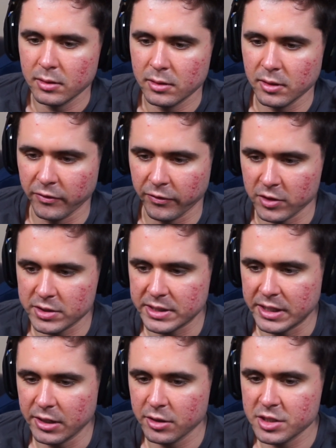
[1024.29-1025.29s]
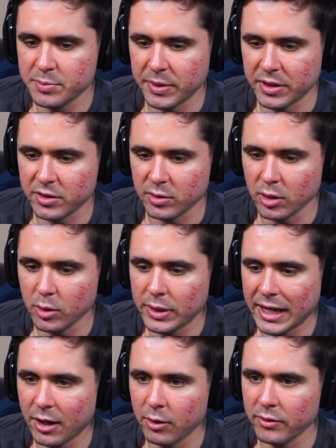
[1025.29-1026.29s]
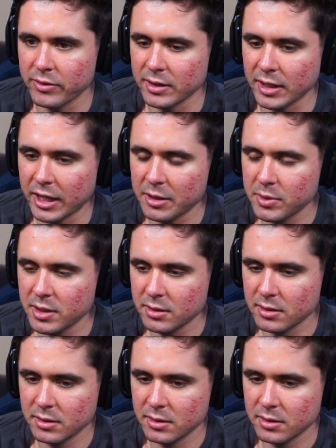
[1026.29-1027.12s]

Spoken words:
The first gear has been thrown out of the alignment.